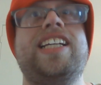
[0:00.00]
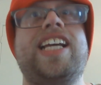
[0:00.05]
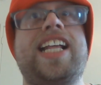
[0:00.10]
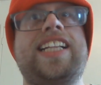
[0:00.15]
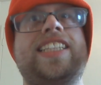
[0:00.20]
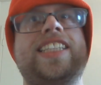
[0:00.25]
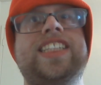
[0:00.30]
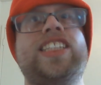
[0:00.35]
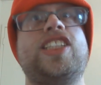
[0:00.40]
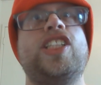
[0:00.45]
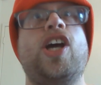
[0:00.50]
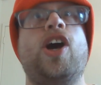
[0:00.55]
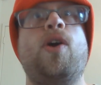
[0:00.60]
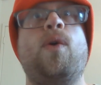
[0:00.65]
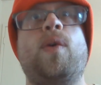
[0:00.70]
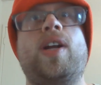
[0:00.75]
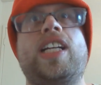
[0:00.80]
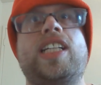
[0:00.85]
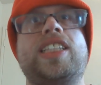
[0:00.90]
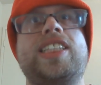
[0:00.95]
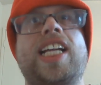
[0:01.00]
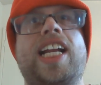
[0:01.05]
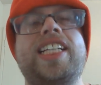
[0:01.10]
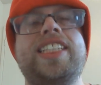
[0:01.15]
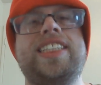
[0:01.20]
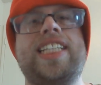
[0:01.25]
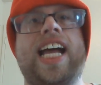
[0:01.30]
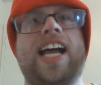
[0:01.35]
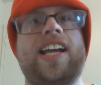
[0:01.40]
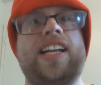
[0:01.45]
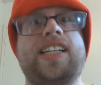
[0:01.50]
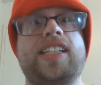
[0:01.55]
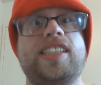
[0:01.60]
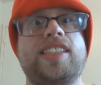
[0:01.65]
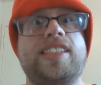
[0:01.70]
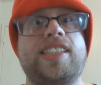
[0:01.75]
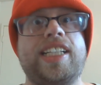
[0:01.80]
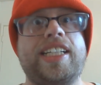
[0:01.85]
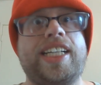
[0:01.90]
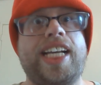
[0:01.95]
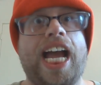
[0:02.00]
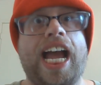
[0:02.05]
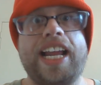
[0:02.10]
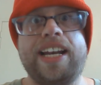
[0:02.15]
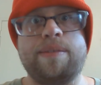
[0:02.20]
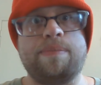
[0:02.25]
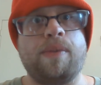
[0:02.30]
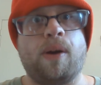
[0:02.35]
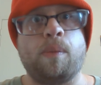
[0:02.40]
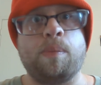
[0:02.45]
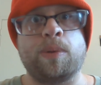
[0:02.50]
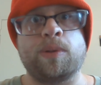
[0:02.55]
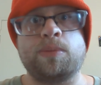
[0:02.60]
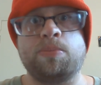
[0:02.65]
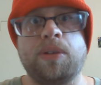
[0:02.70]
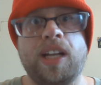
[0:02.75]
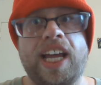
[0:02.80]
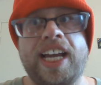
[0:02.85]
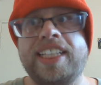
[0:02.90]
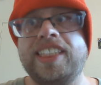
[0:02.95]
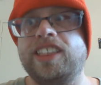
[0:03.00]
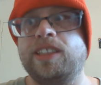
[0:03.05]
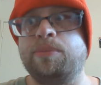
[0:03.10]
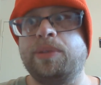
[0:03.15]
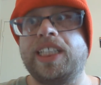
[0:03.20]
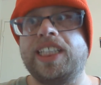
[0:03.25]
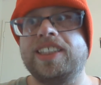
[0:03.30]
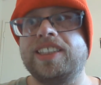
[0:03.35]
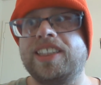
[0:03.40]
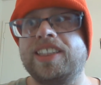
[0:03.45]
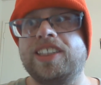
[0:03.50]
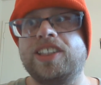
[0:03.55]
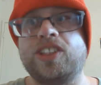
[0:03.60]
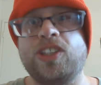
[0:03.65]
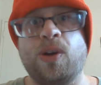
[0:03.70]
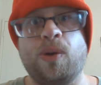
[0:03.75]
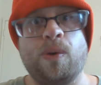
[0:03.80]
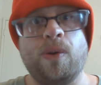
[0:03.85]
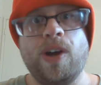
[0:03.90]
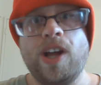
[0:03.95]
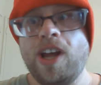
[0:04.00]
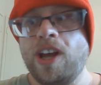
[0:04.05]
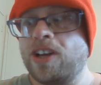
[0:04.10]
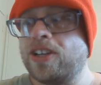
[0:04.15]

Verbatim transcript: the snow when the sun is out, and it kind of almost blinds you because it's so